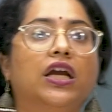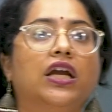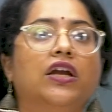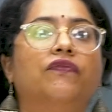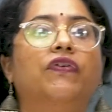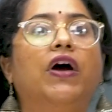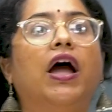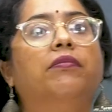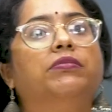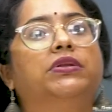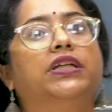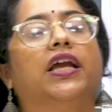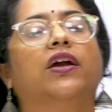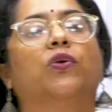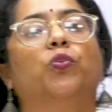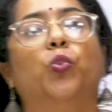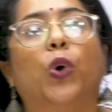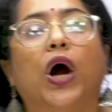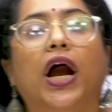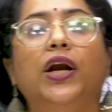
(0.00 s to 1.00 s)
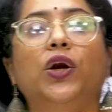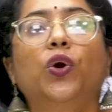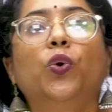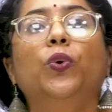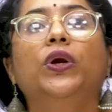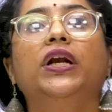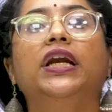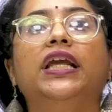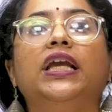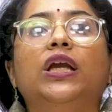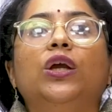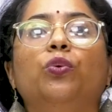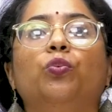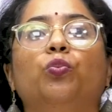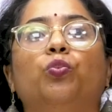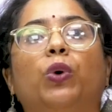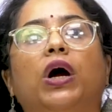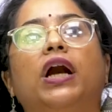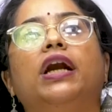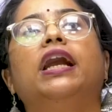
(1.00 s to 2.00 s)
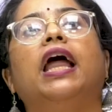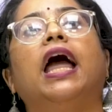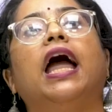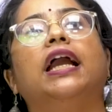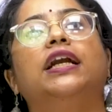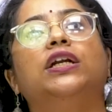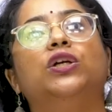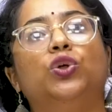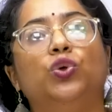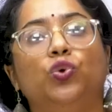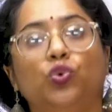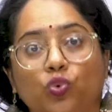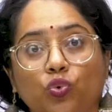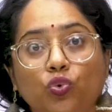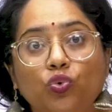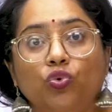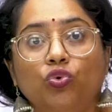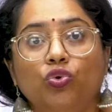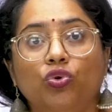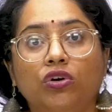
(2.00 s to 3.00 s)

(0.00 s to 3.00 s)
If I'm saying one only, one and two,